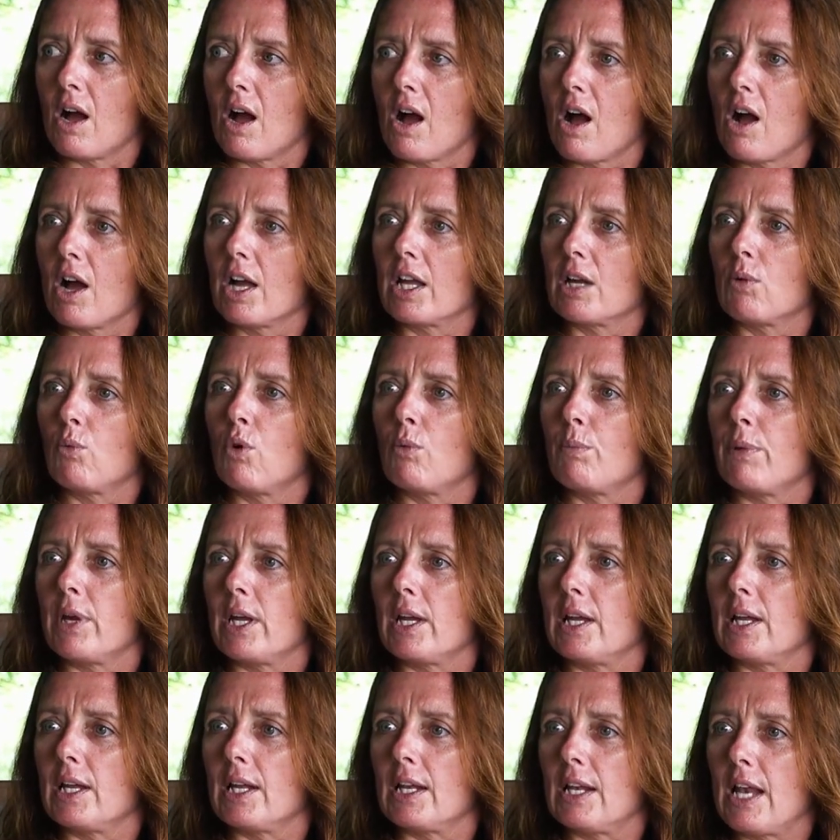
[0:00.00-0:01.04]
I will
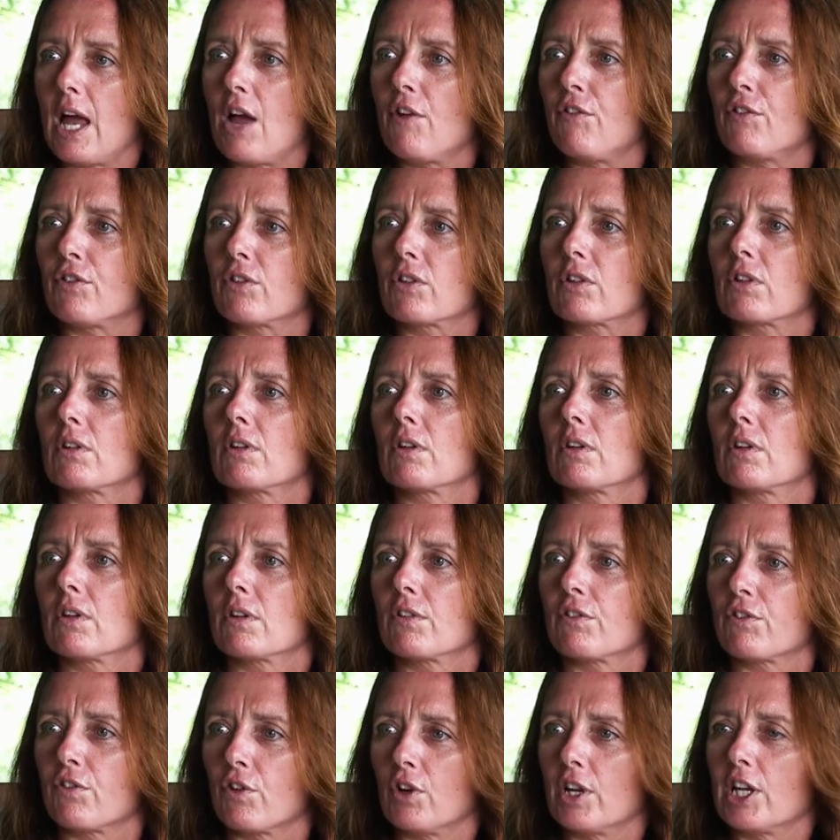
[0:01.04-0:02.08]
be left
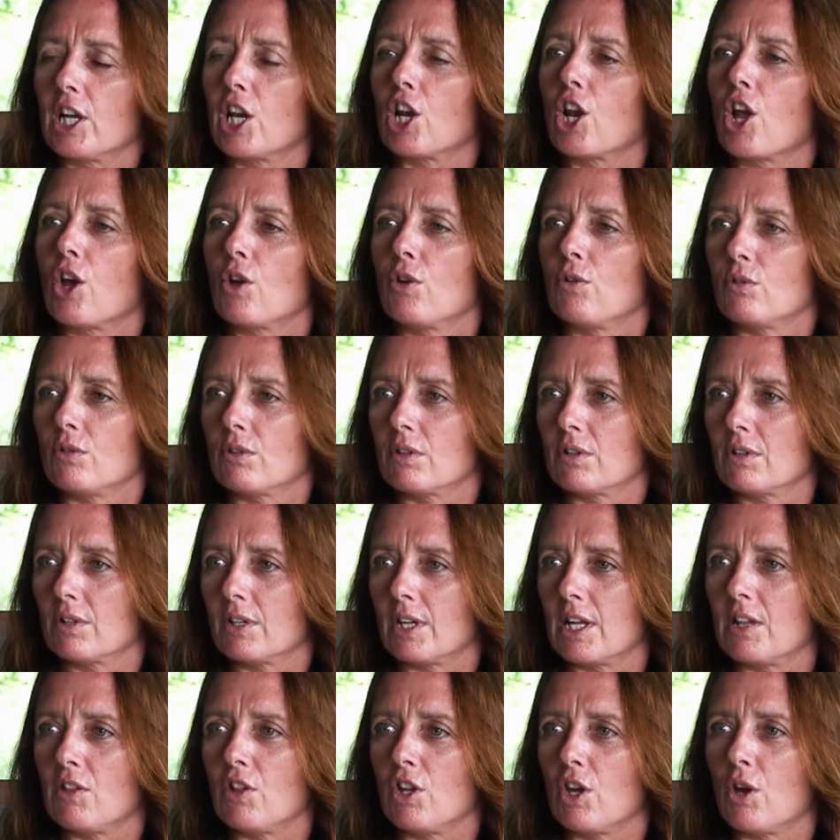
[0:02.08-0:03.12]
fully alone
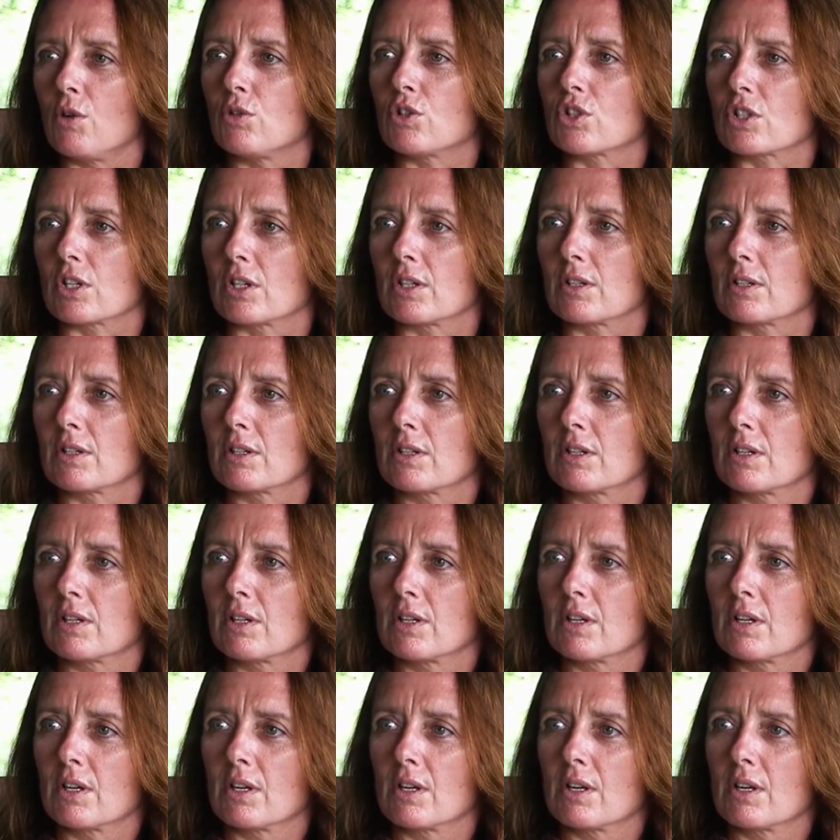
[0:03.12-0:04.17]
in the ocean.
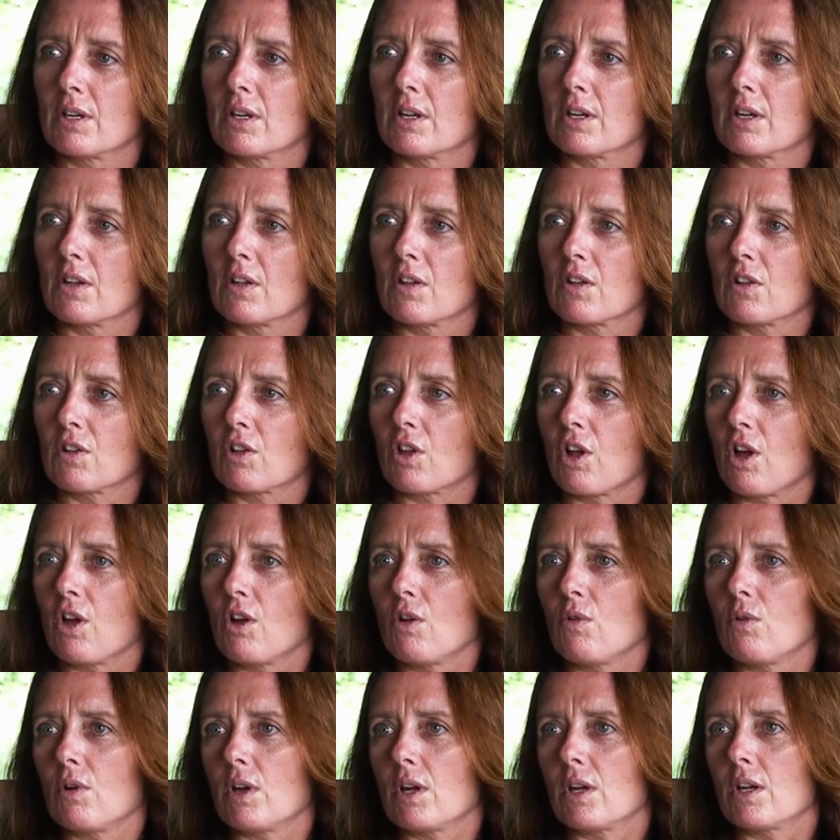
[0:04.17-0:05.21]

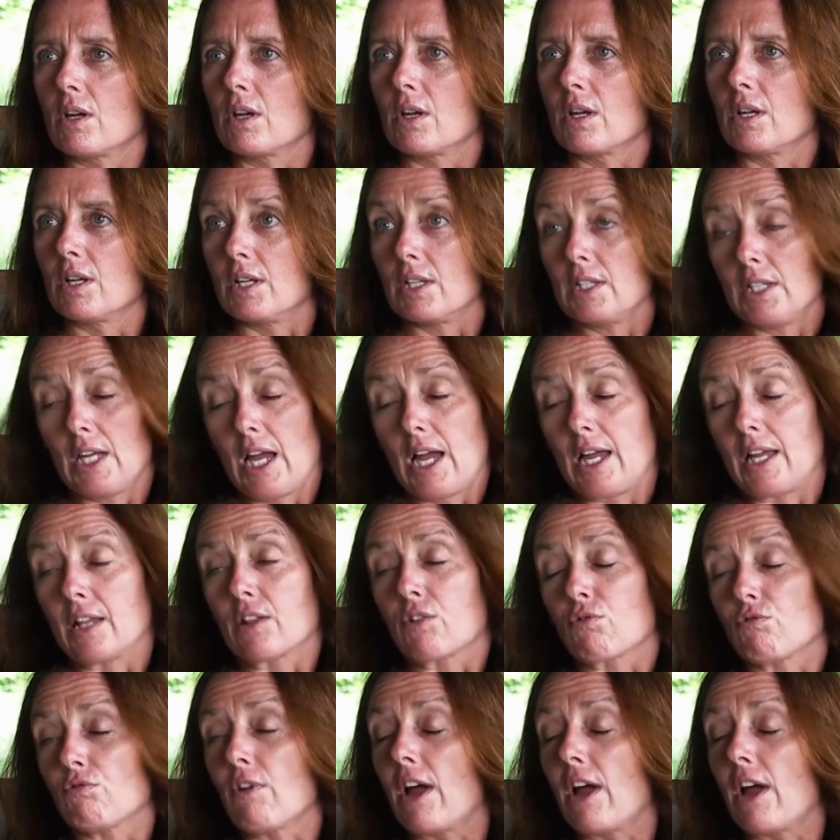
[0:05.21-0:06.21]
So, yeah, it's